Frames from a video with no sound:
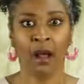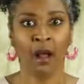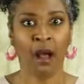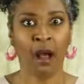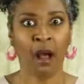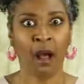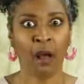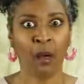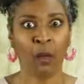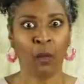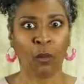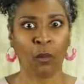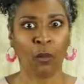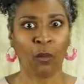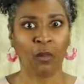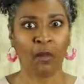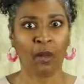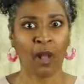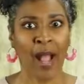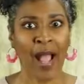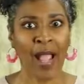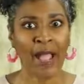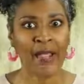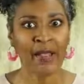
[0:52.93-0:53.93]
Oh,
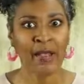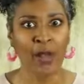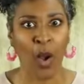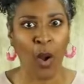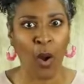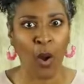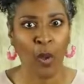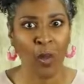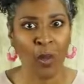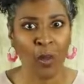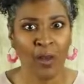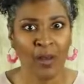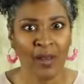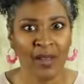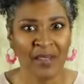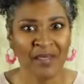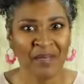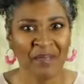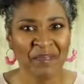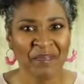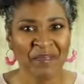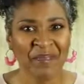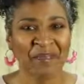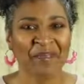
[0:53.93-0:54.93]
I know.
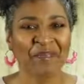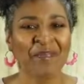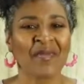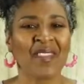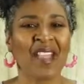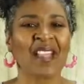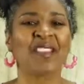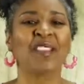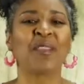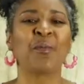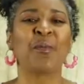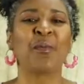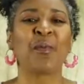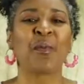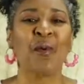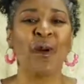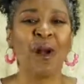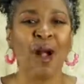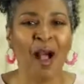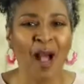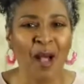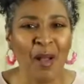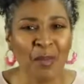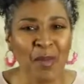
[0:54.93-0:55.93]
That's
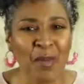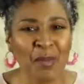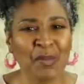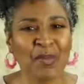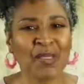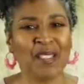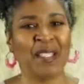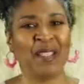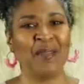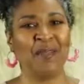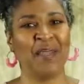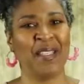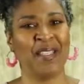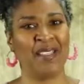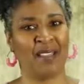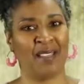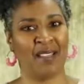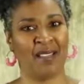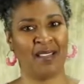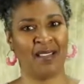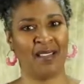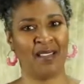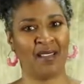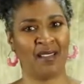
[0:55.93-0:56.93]
probably
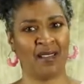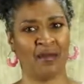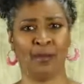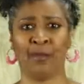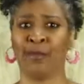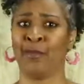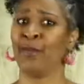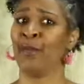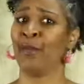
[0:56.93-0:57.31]
because